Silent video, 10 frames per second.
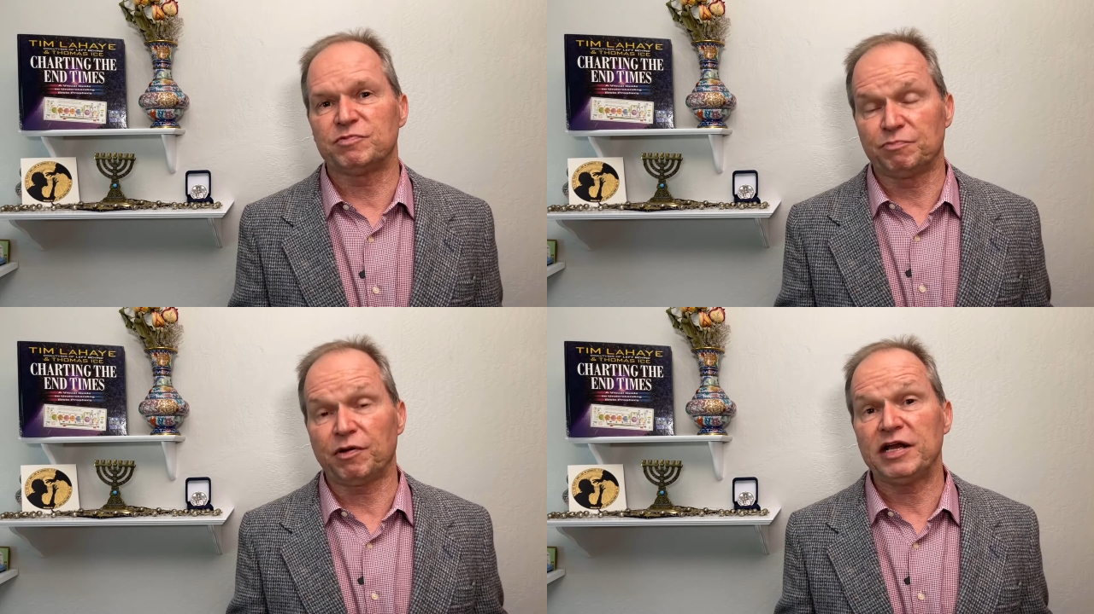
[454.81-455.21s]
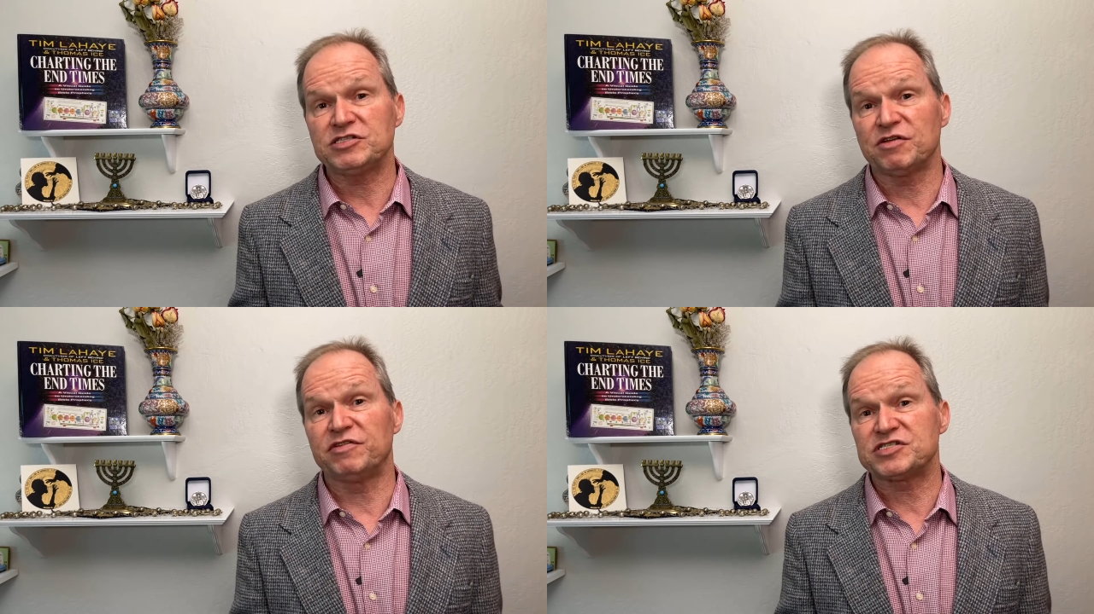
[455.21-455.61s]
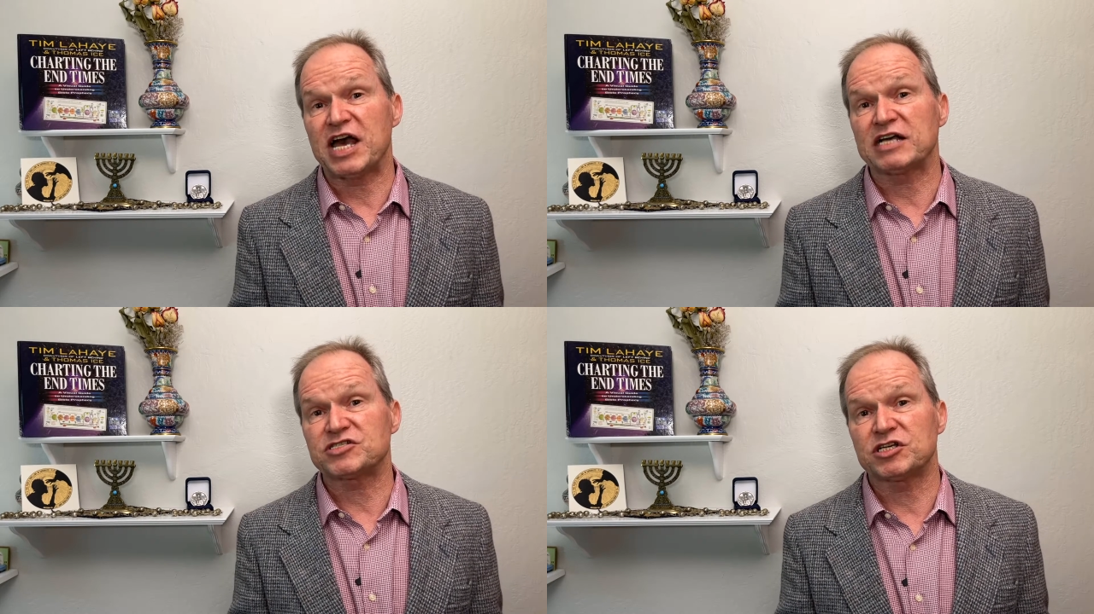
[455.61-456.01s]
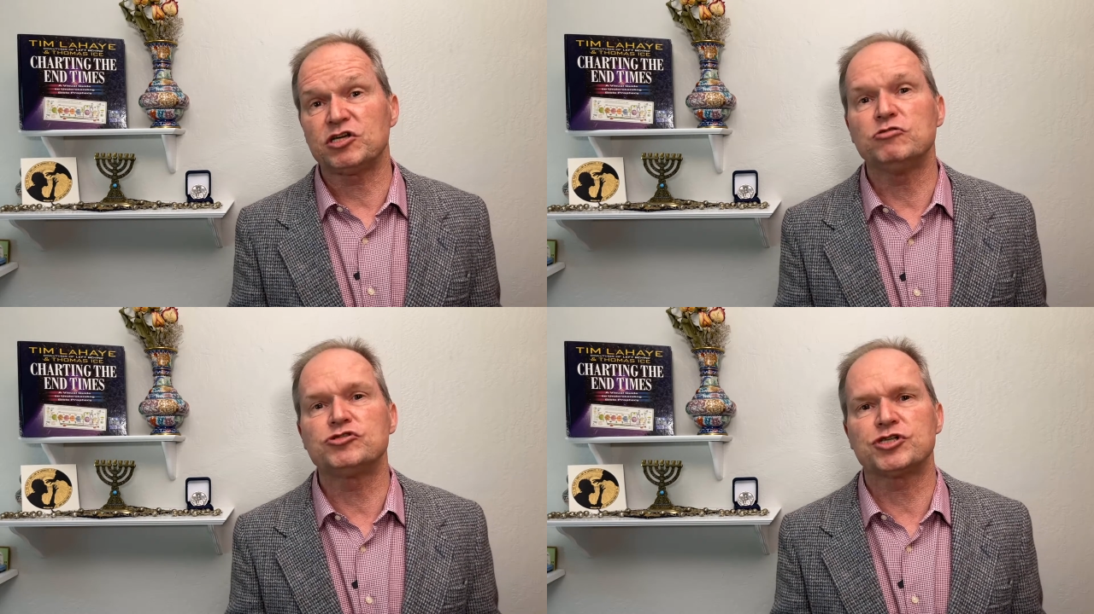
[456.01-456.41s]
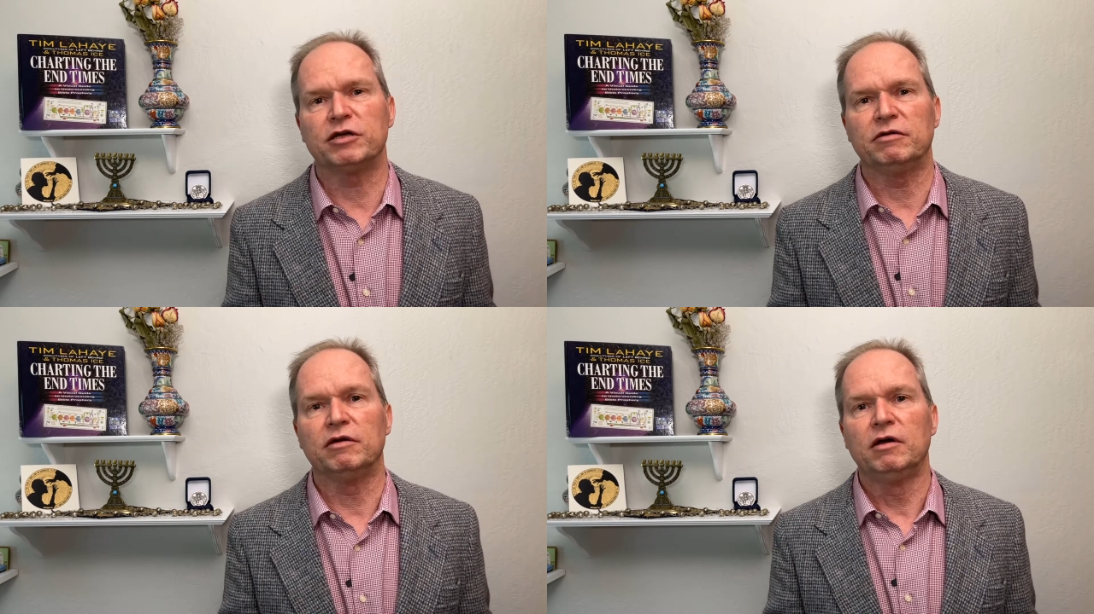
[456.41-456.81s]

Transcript: place of his execution